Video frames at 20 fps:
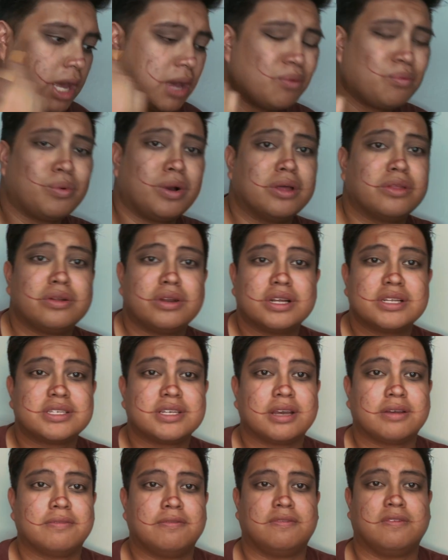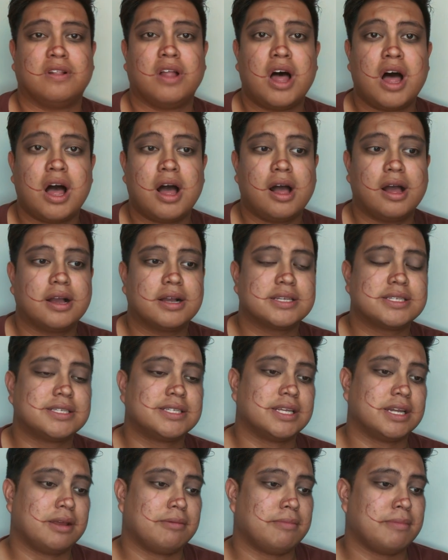Whether it's like vlogs,
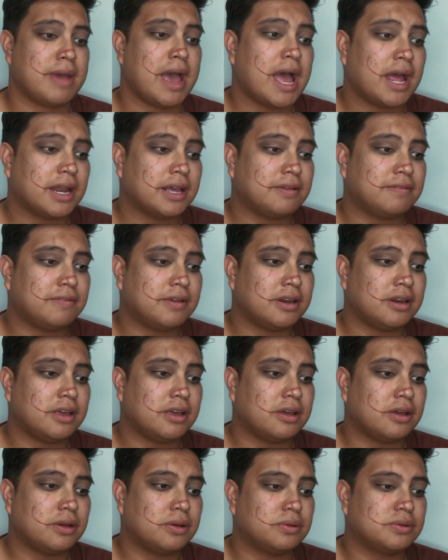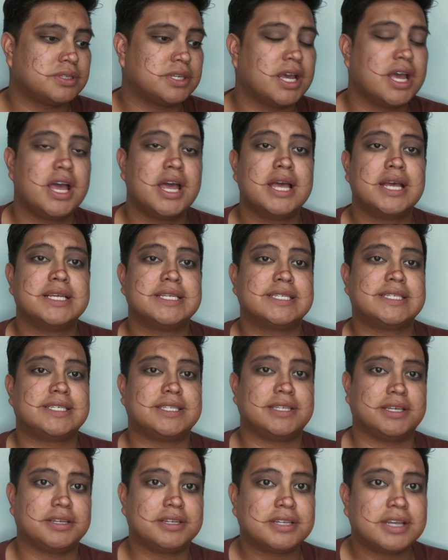cinematic videos,
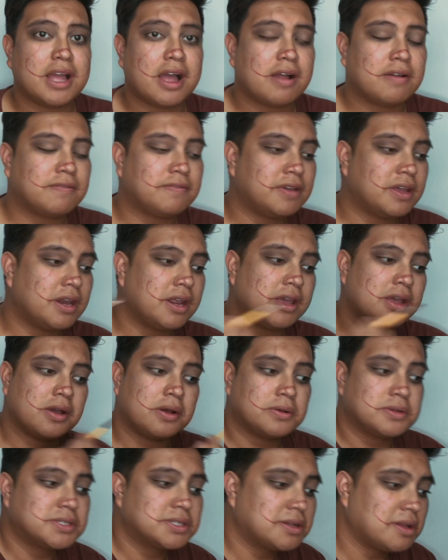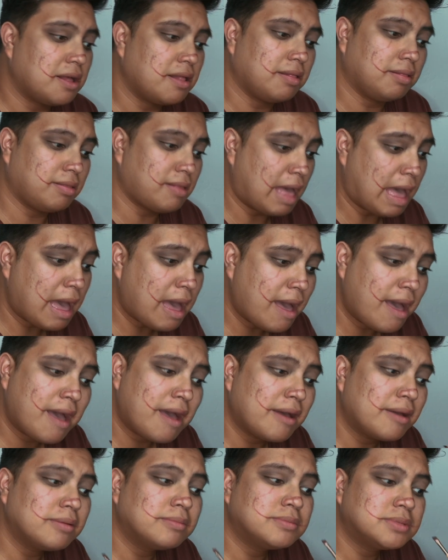sit down videos,
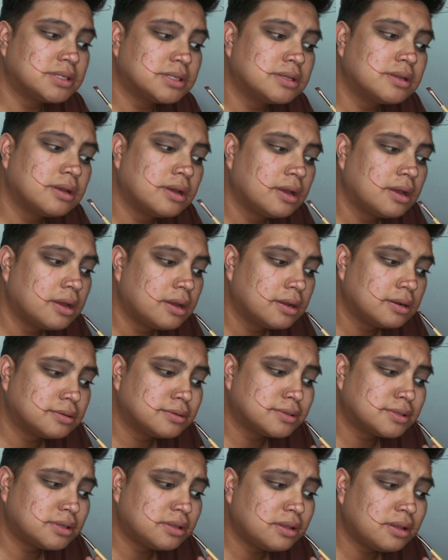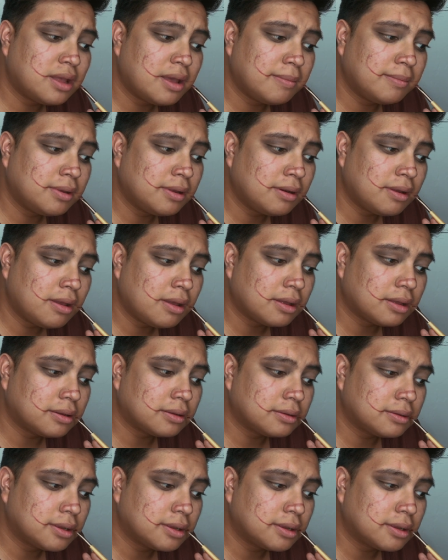collabs, just let me know.